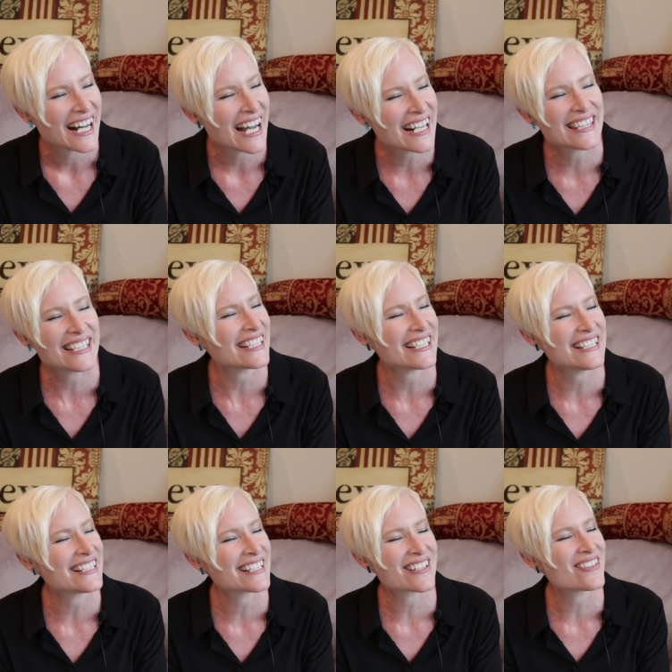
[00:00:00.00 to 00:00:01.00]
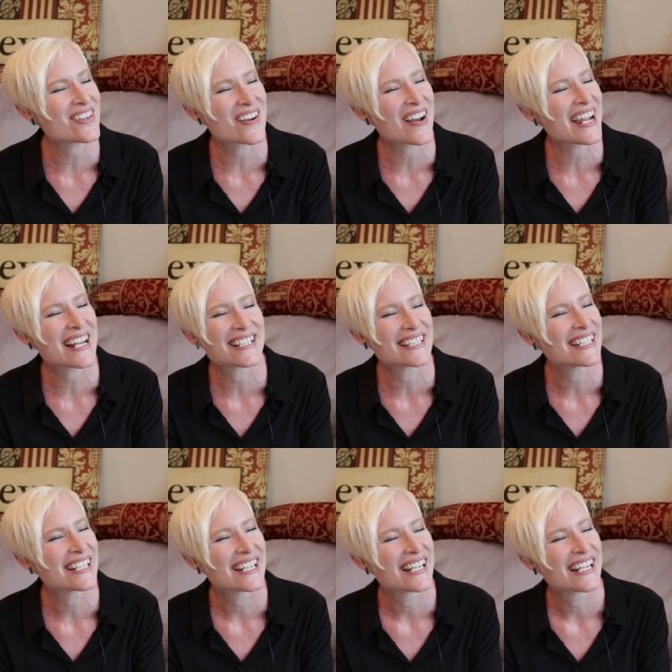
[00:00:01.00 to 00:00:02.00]
I think it's so great.
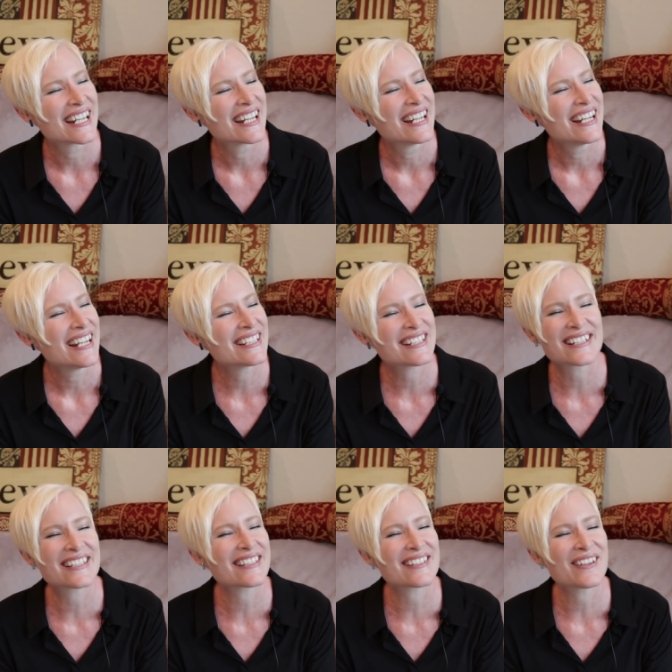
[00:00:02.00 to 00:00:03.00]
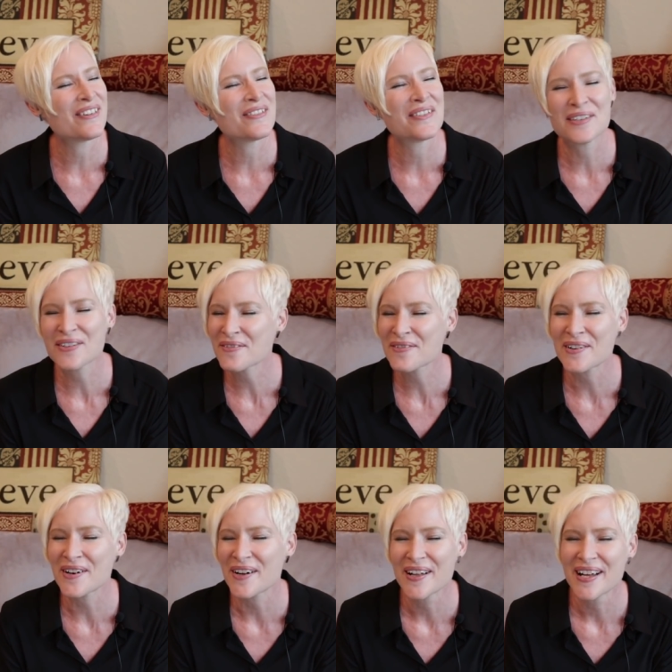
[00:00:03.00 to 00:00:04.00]
It's just so
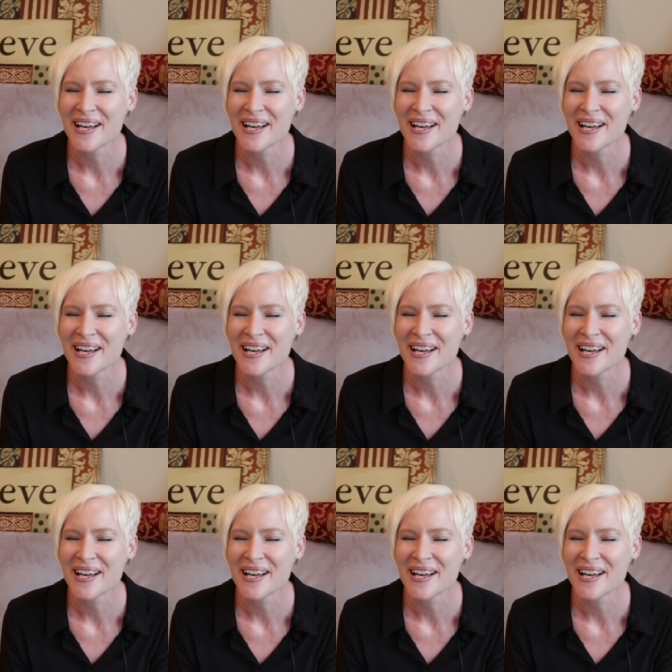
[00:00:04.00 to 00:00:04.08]
wonderful.